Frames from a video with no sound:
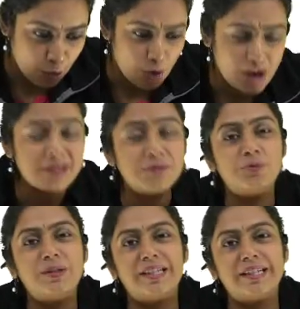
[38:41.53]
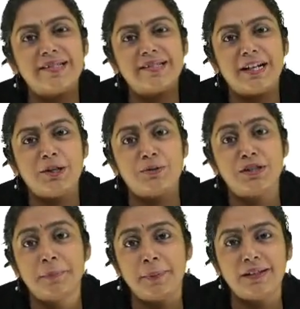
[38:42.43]
What are the words that you
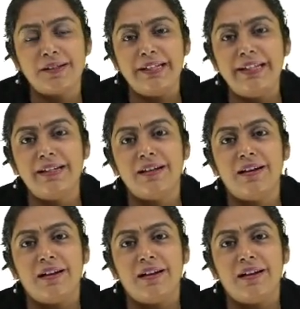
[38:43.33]
typically,